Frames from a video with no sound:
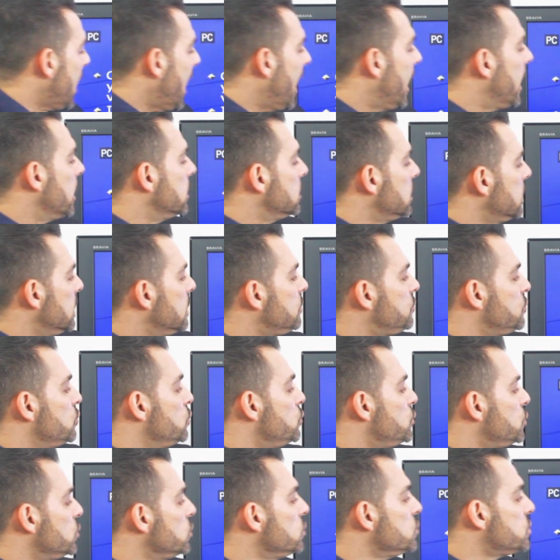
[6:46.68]
And if you
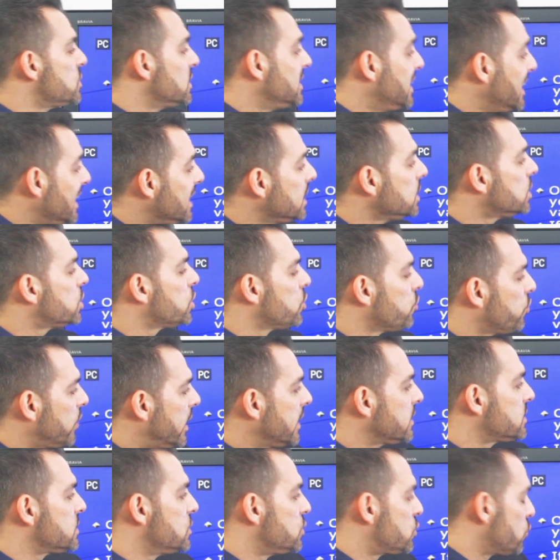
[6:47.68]
use an
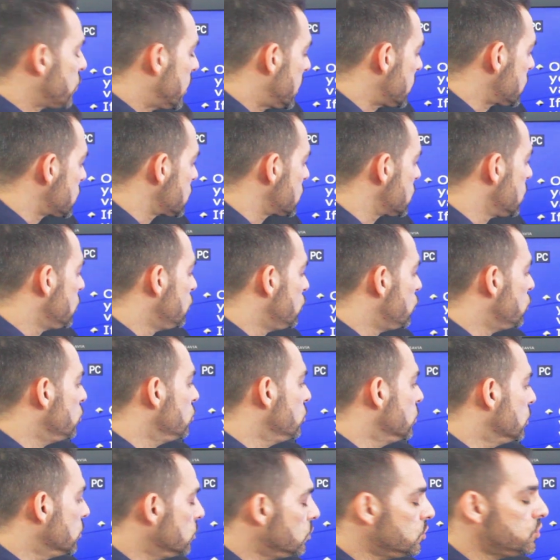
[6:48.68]
incorrect address, you
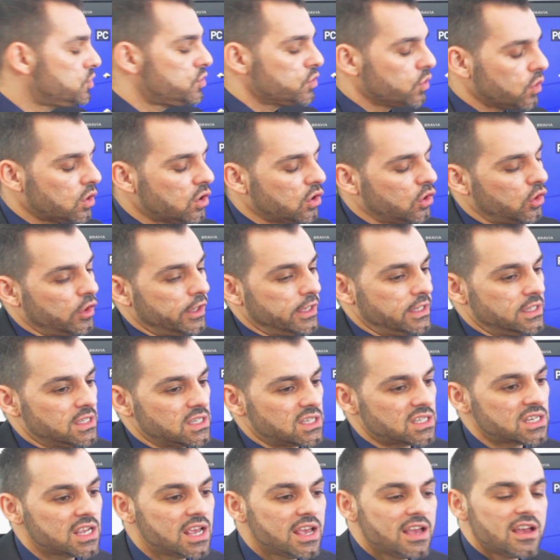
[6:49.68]
lose your
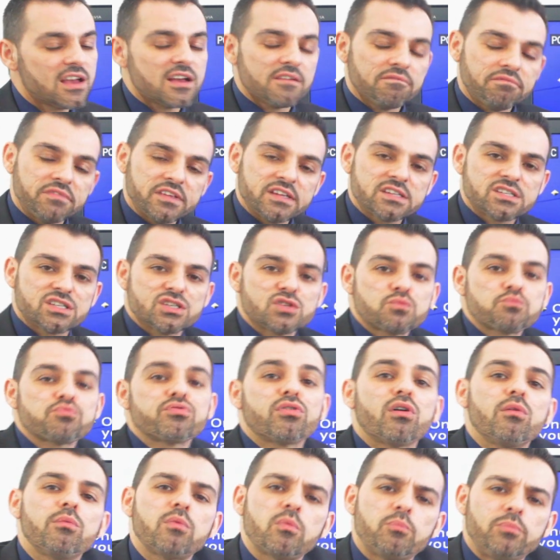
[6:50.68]
coins. This is
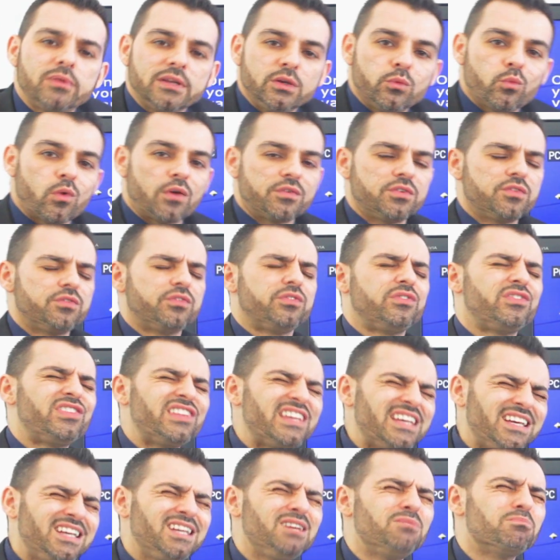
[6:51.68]
probably one of
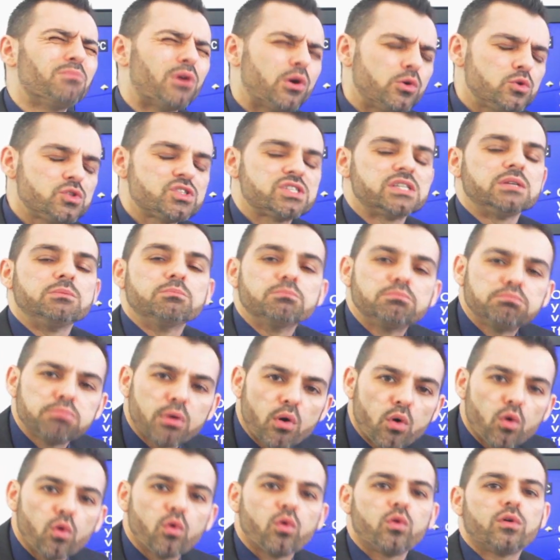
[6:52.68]
the most
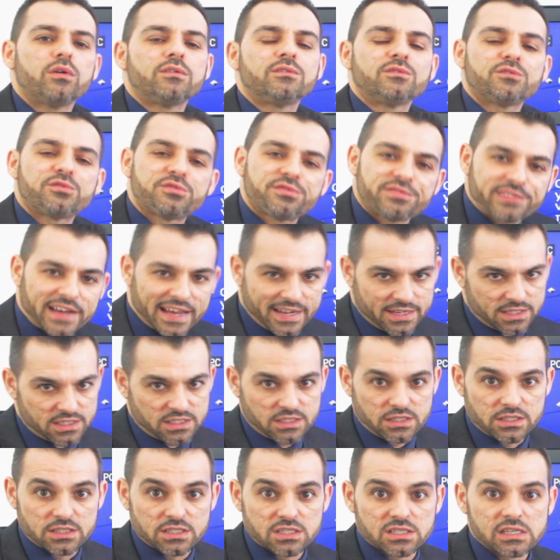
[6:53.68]
important
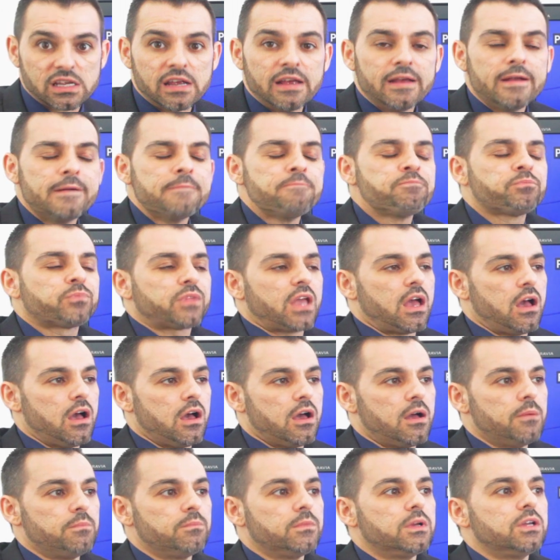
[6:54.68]
factors
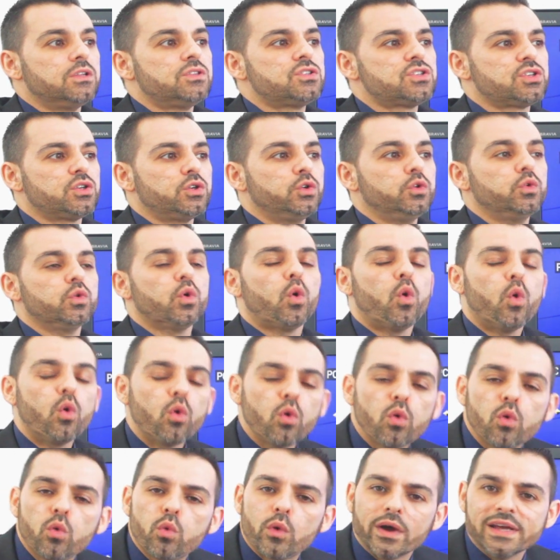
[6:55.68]
to
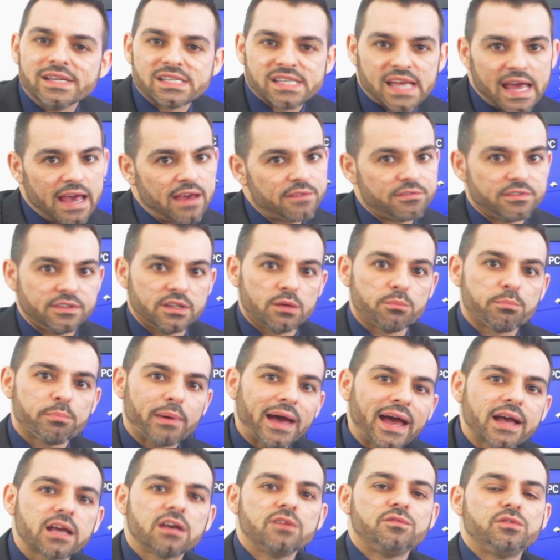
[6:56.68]
always have in the
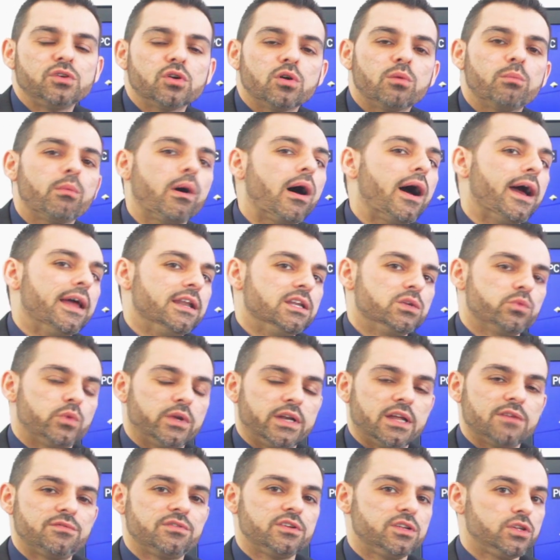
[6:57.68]
back of your mind
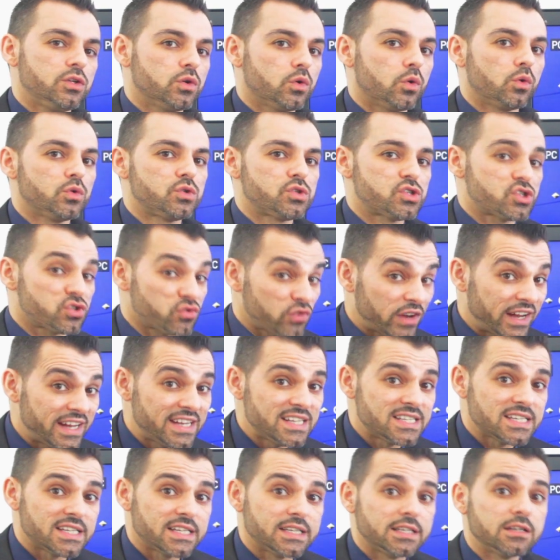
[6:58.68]
whenever you're
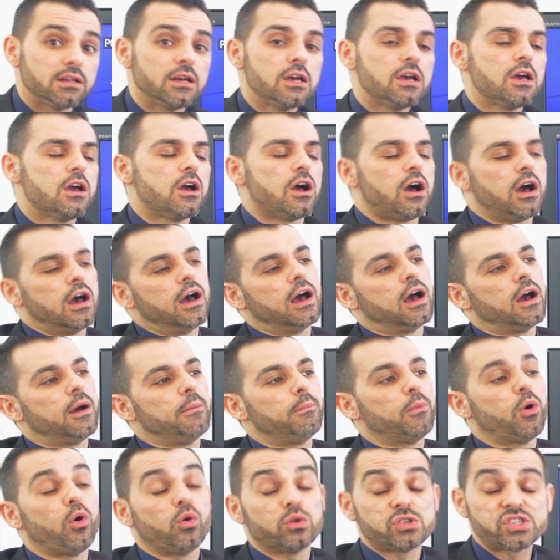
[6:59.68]
trading
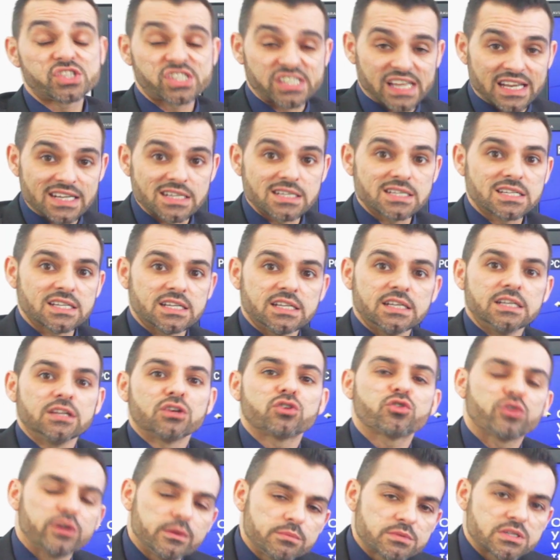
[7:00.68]
or sending
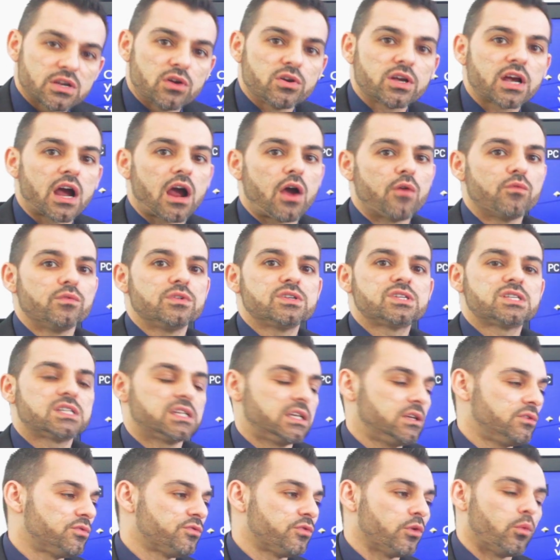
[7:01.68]

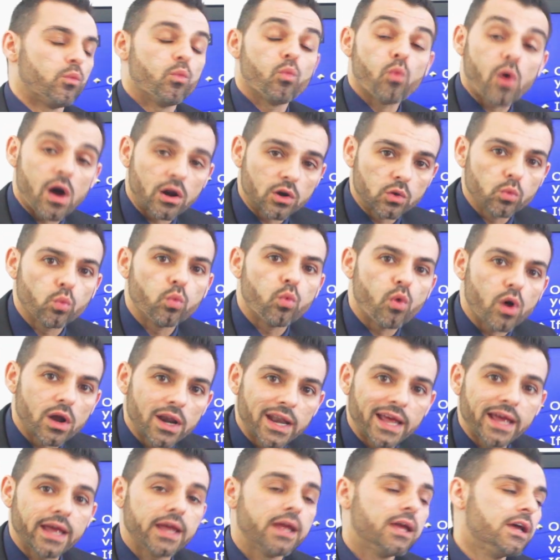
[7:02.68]
cryptocurrency from one
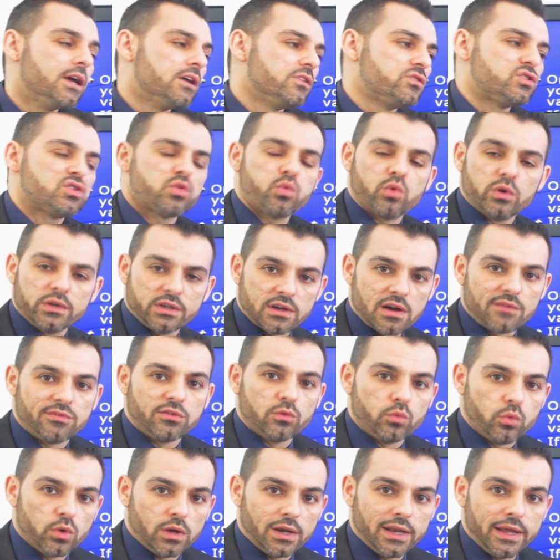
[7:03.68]
wallet to another
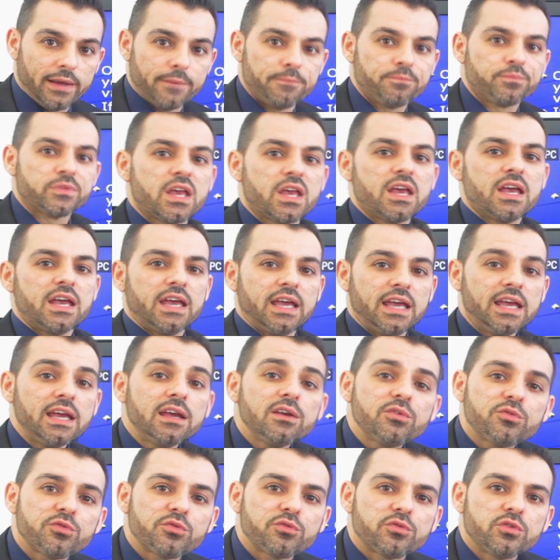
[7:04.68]
wallet.
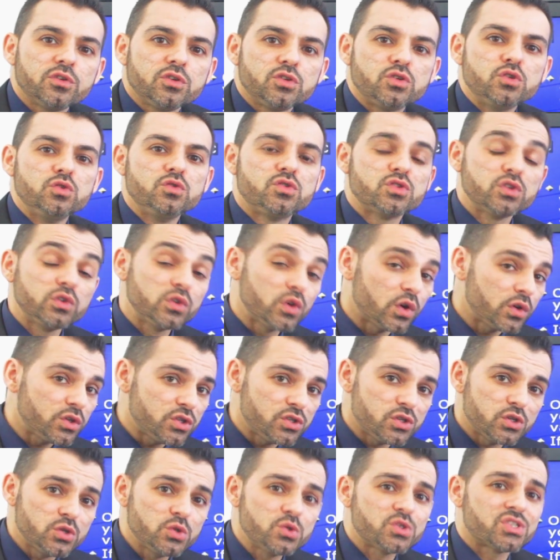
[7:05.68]
If you do not
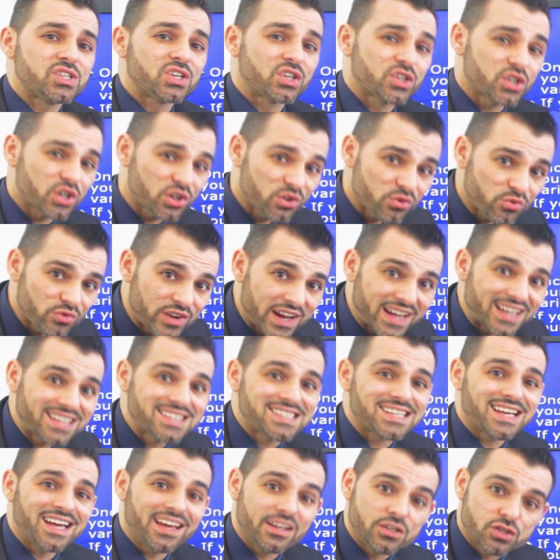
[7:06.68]
use the
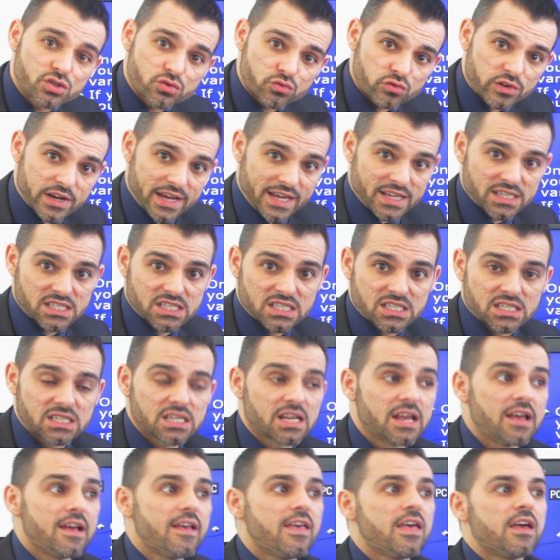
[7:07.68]
correct
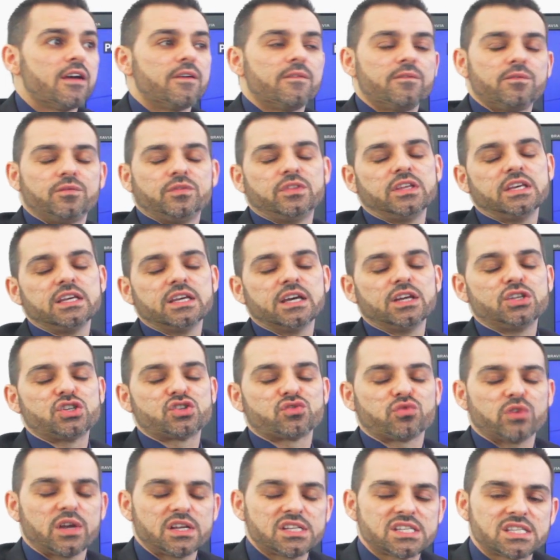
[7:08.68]
address, the
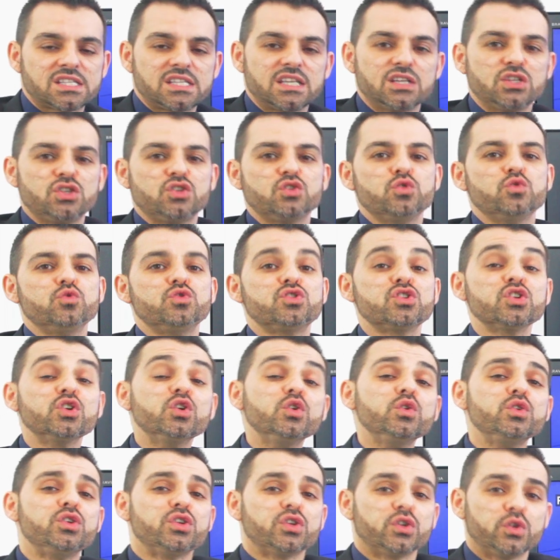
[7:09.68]
address that you do
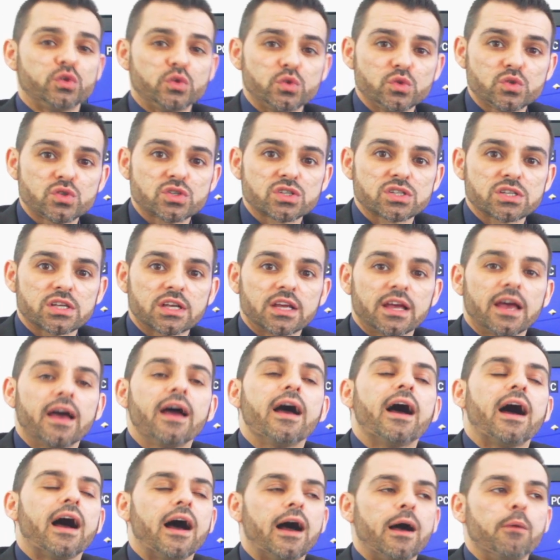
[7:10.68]
use,
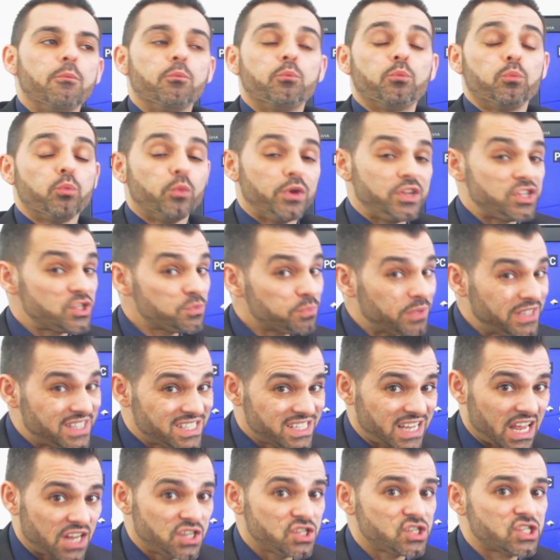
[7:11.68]
which
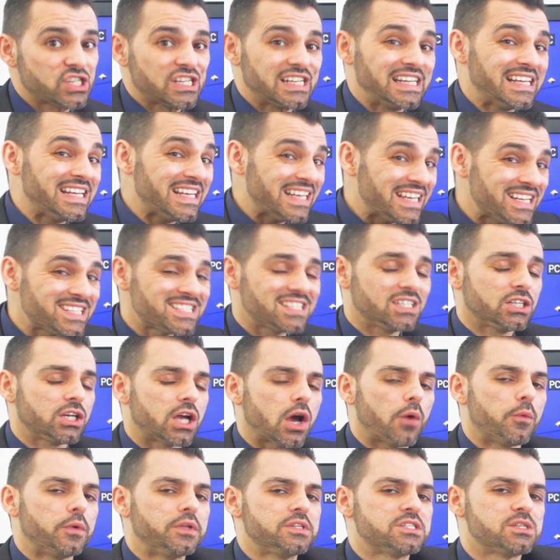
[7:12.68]
potentially isn't
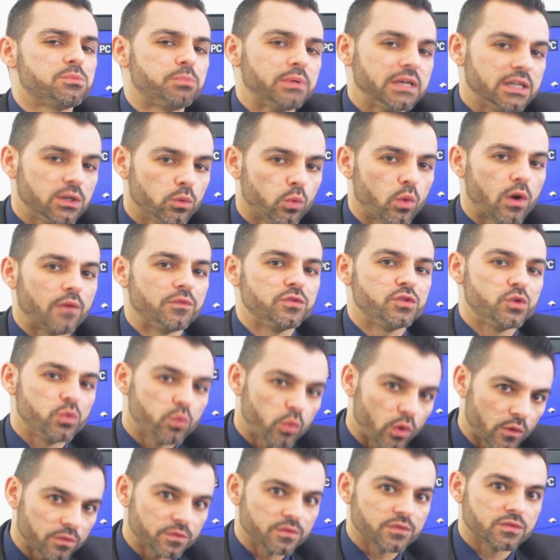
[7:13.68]
going to be the one you
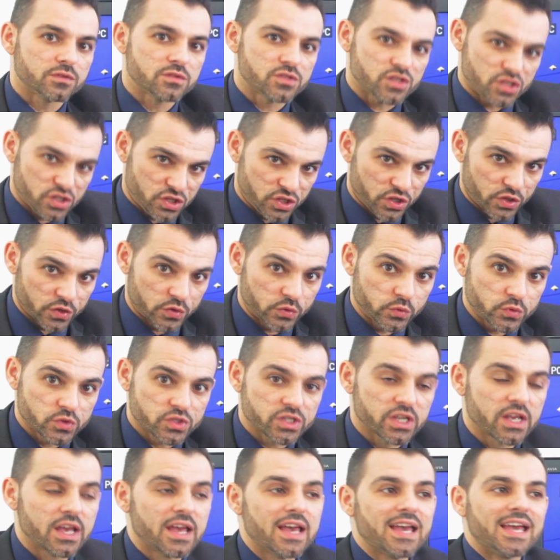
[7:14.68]
want to
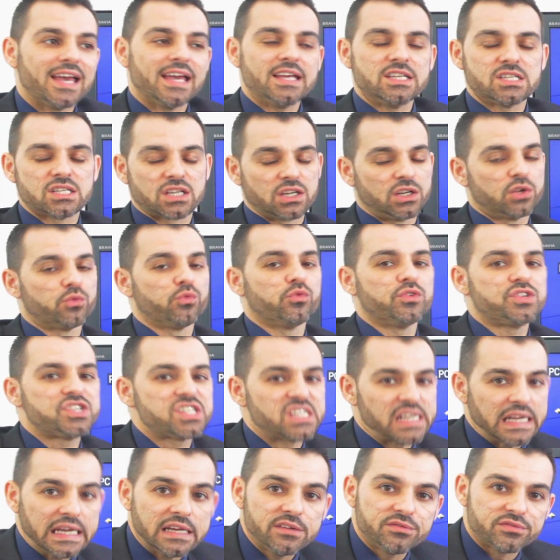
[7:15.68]
use, is going to
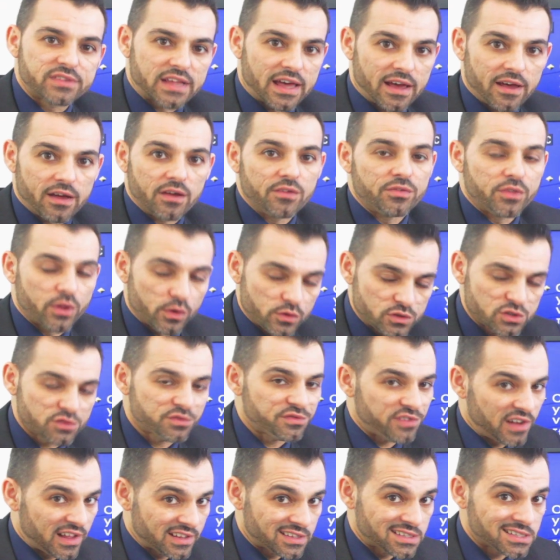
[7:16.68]
receive those
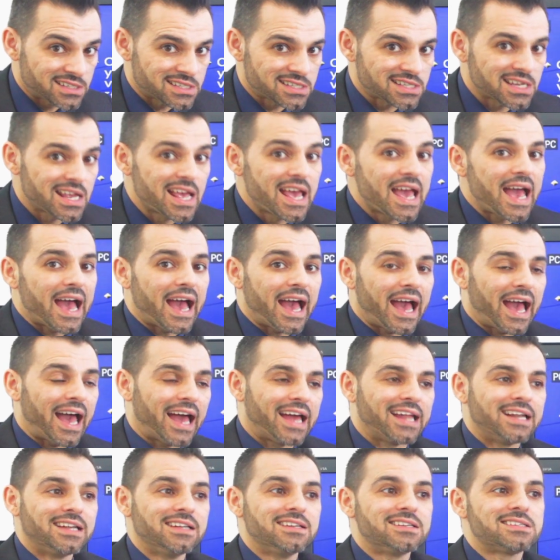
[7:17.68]
funds,
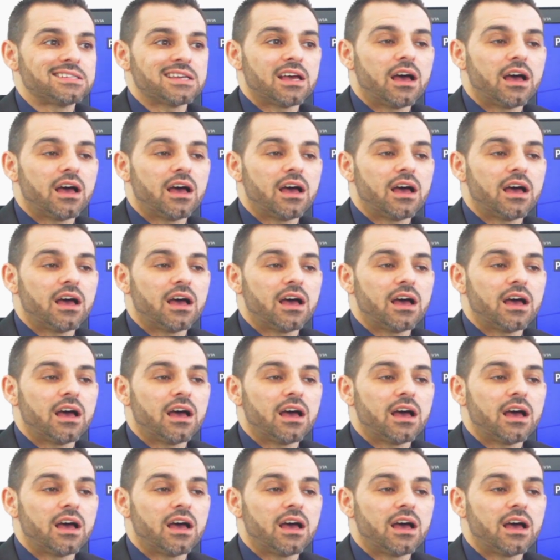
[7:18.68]
and